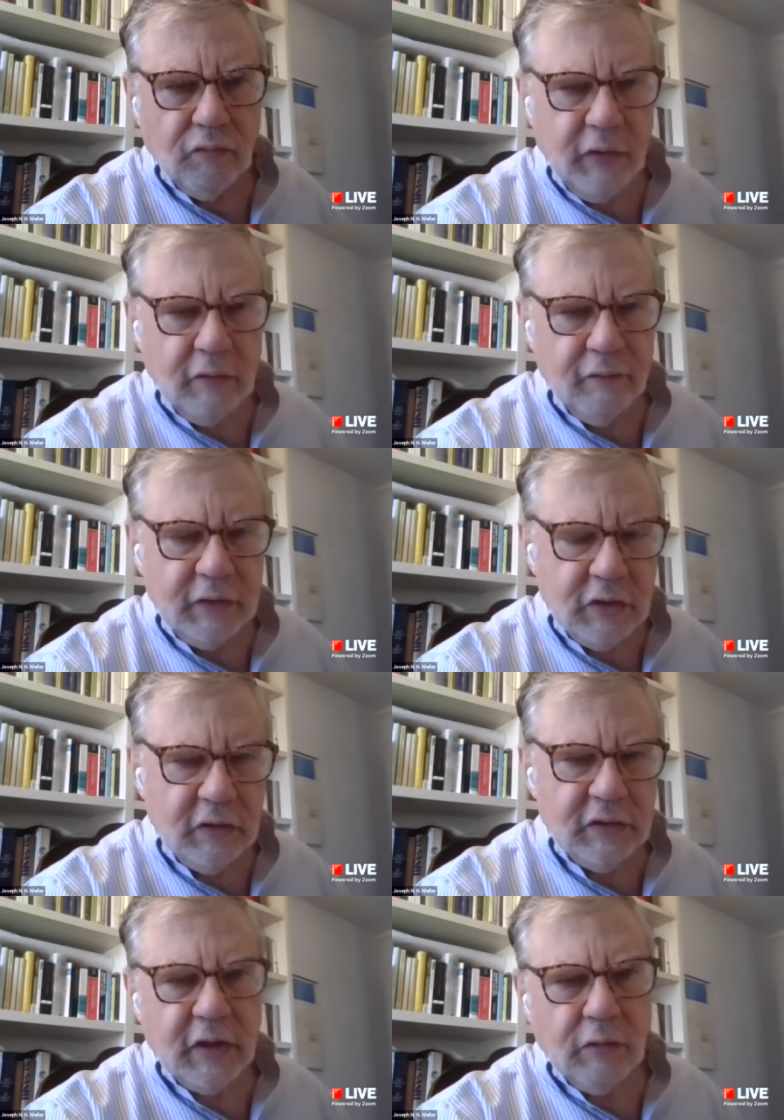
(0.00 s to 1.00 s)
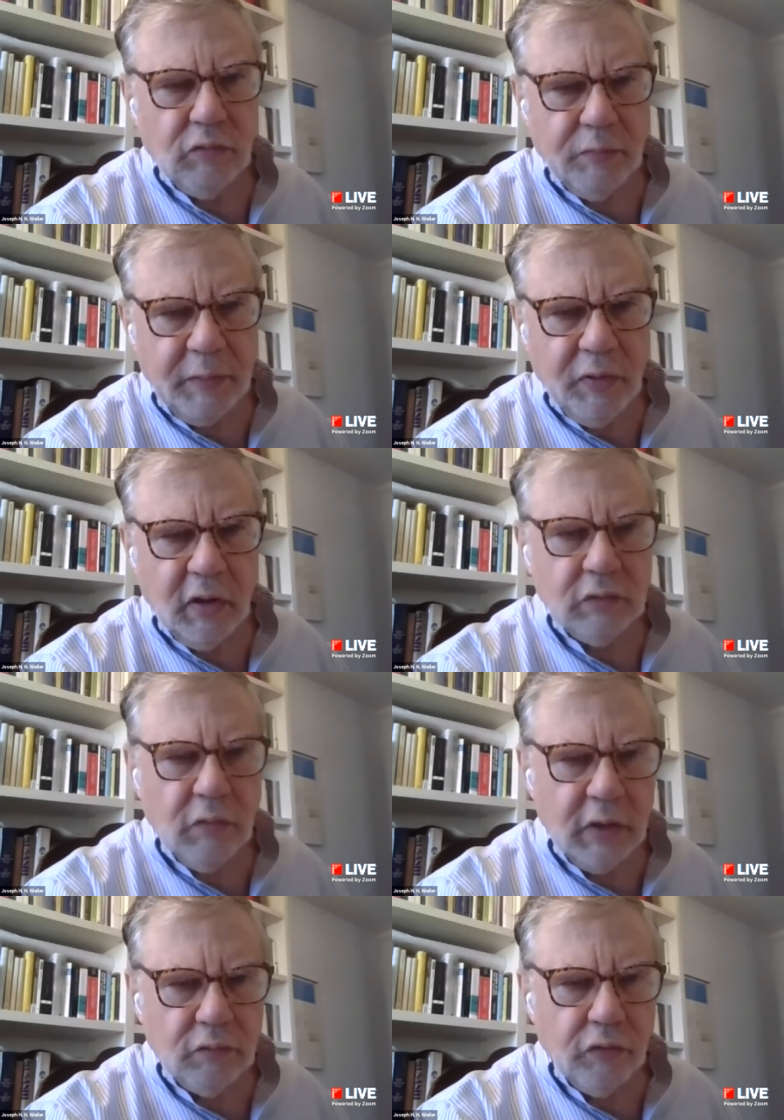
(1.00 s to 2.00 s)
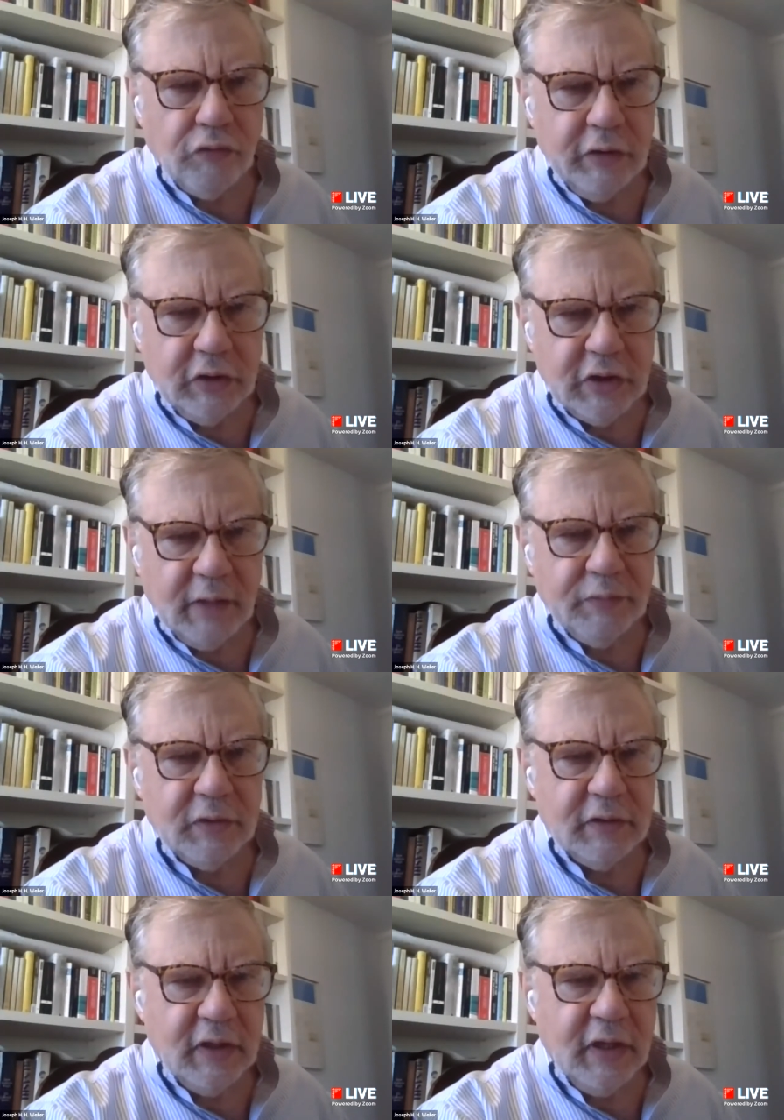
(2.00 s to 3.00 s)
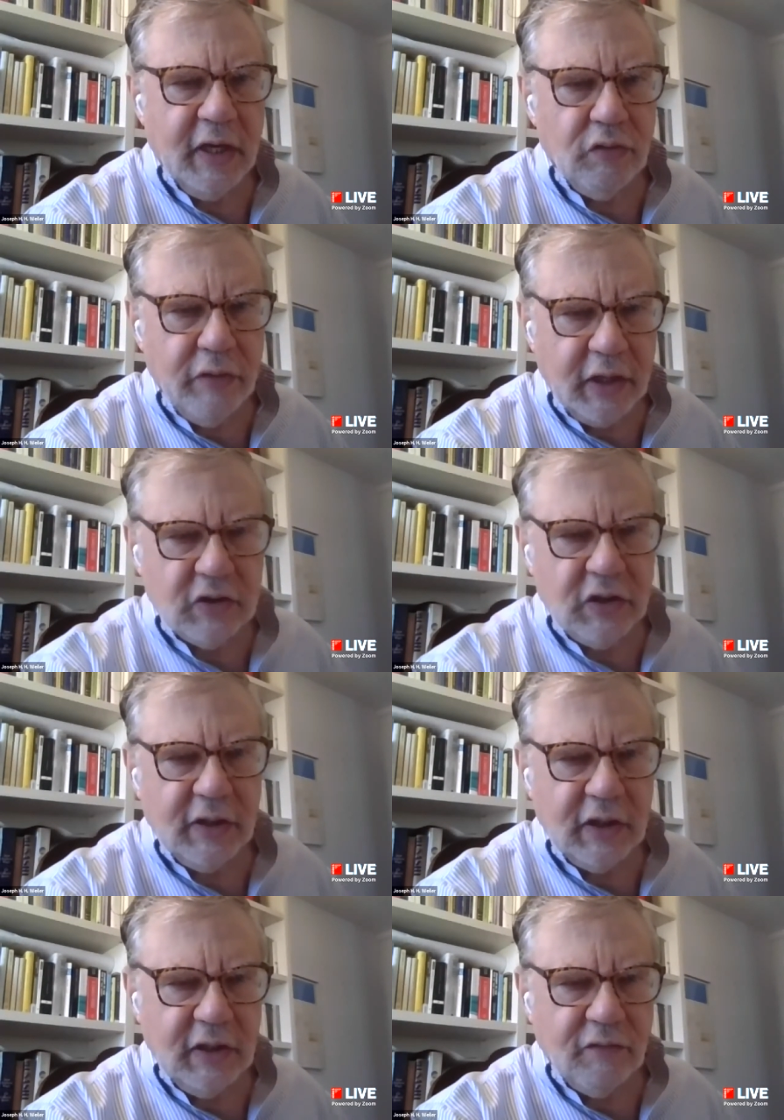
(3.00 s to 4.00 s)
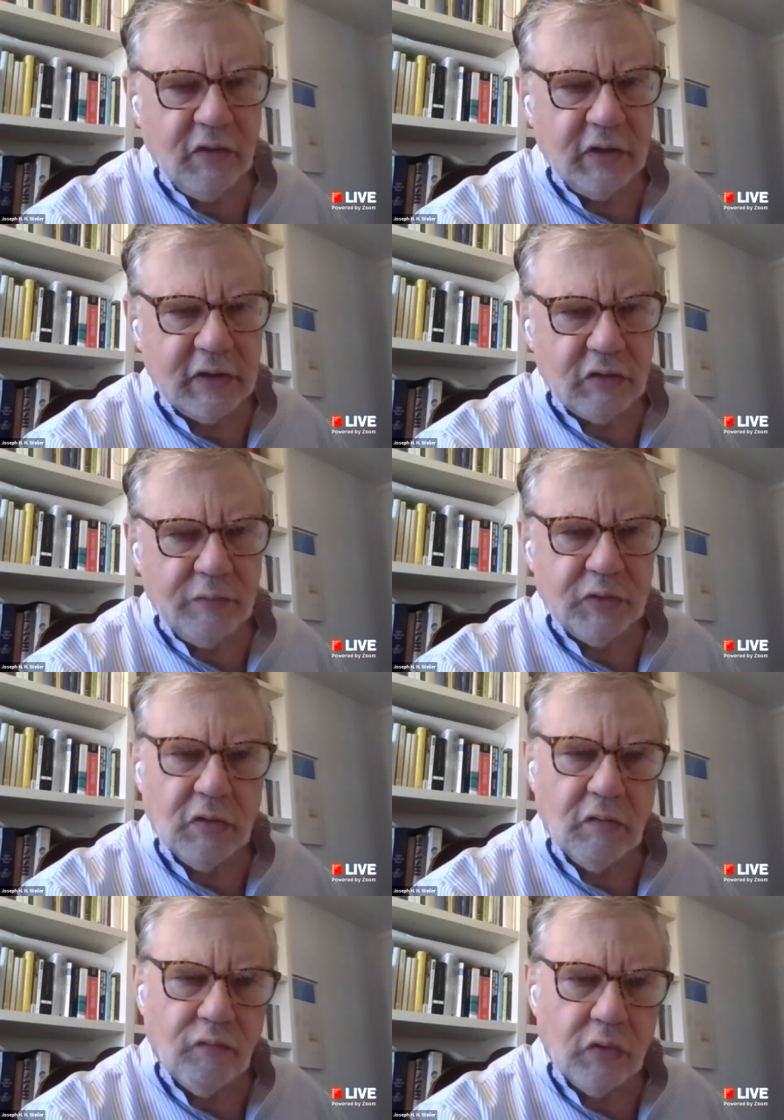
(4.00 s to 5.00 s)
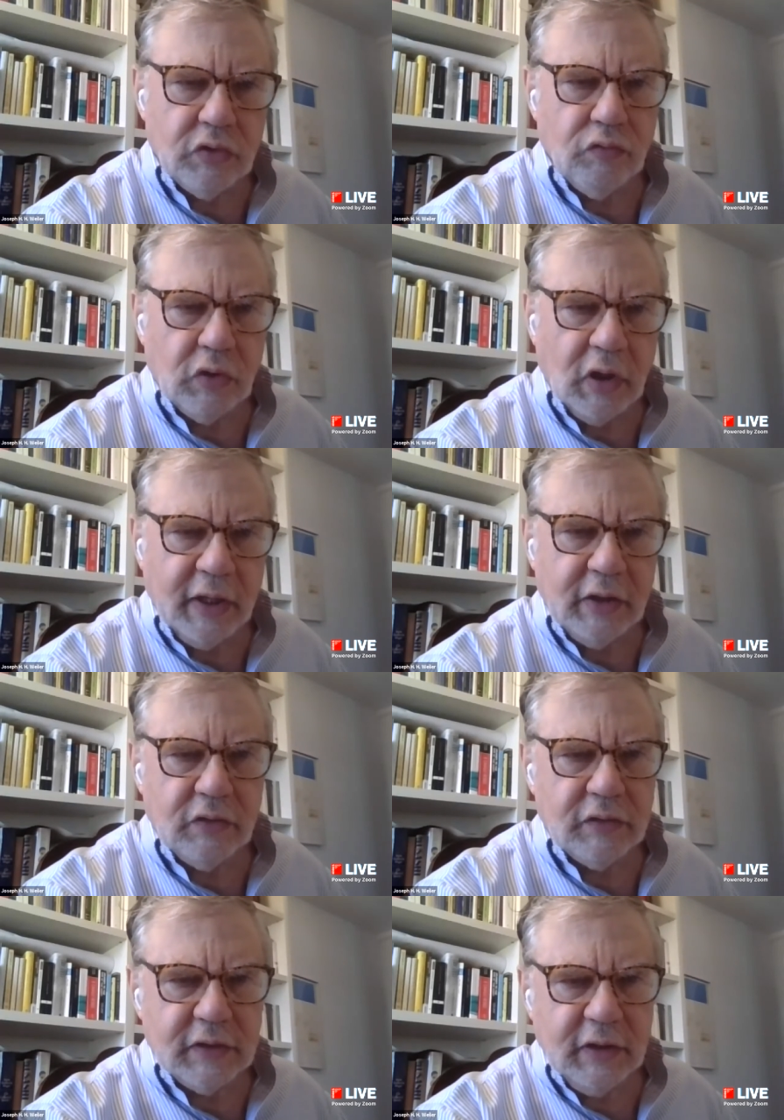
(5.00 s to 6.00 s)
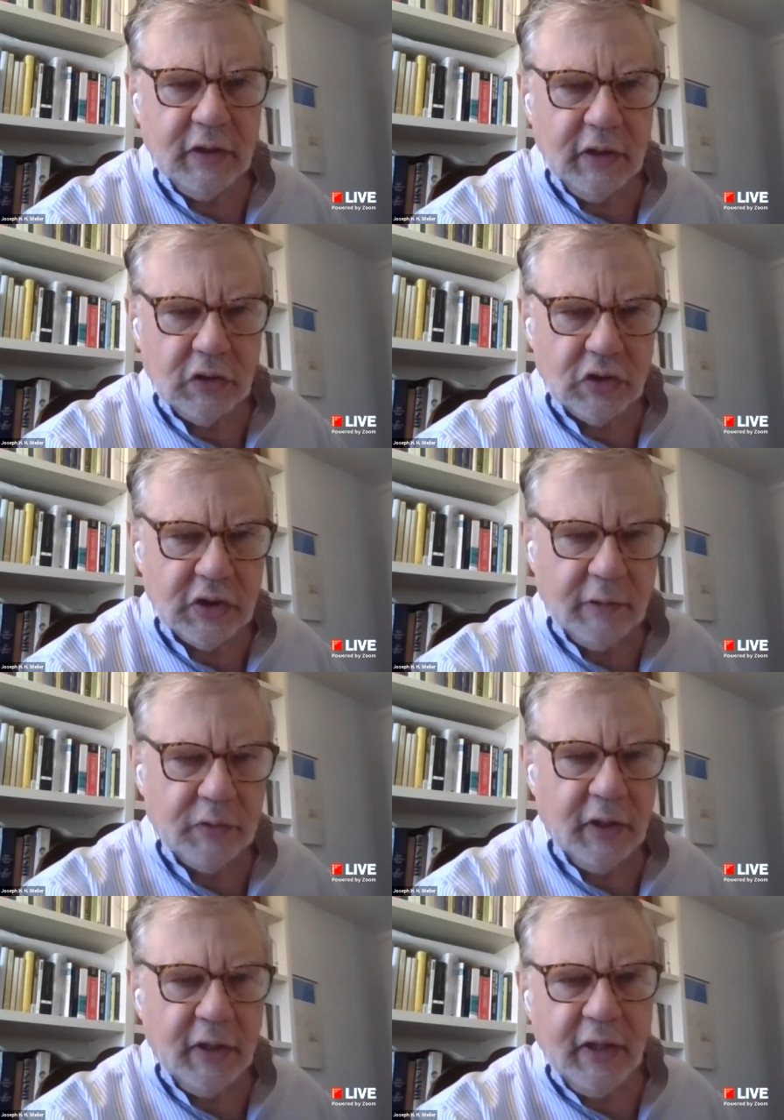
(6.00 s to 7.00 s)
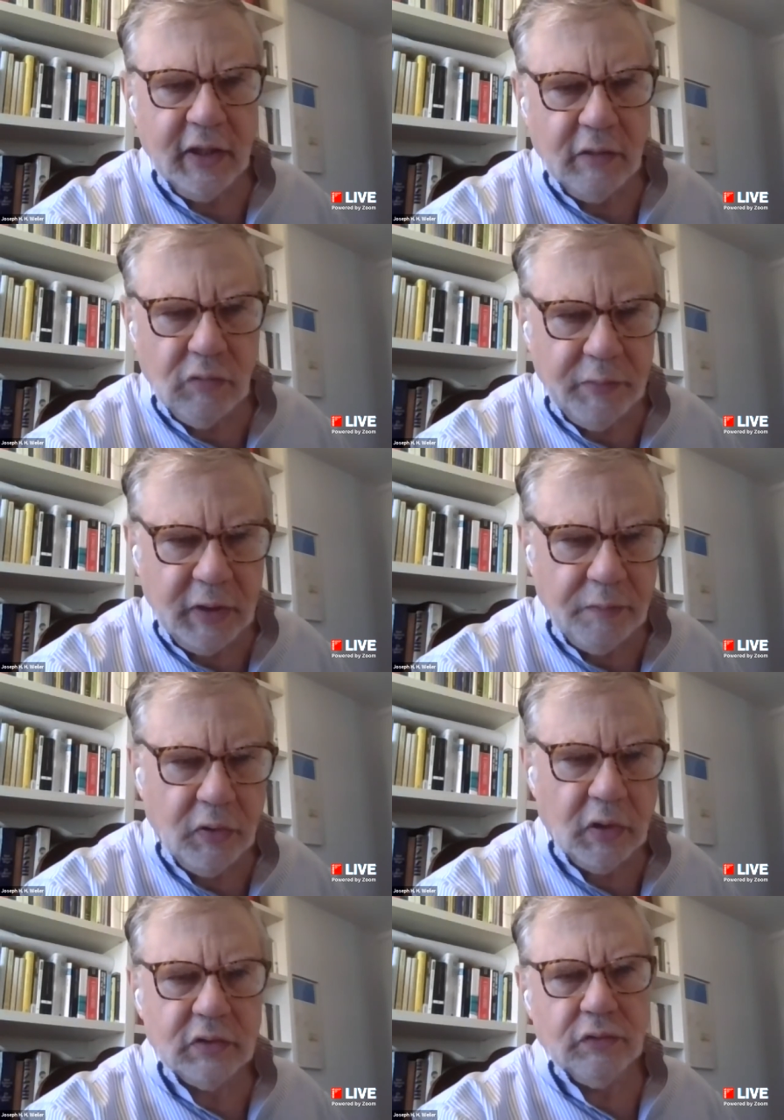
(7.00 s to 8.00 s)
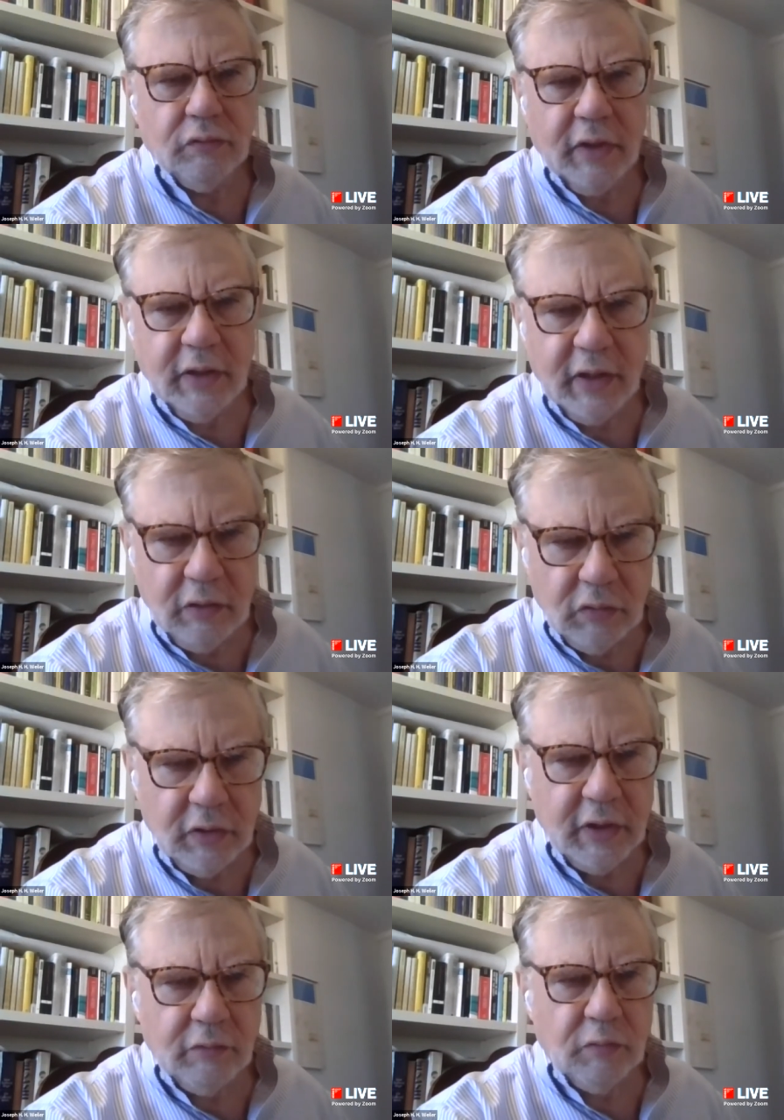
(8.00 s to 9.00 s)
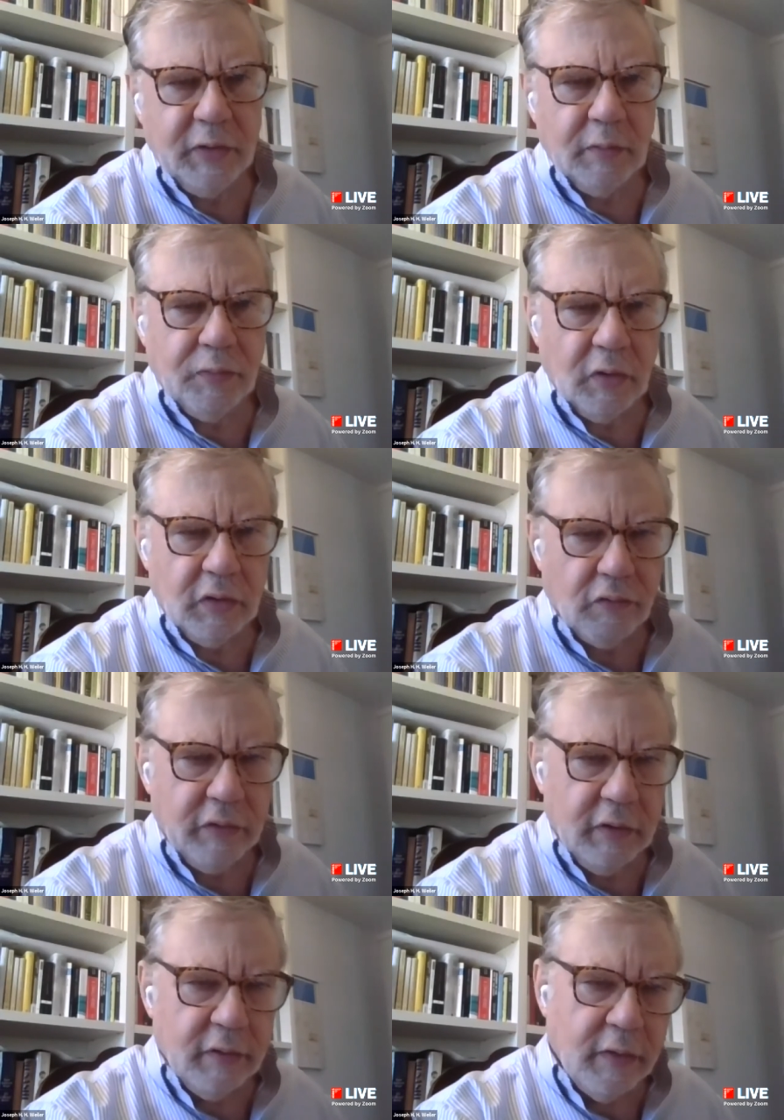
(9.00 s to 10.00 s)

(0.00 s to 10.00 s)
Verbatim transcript: We envisage that there will be part one with three chapters, and you actually give the description of what you would like to see in each chapter. And then there will be a part two, and then there will be a part three.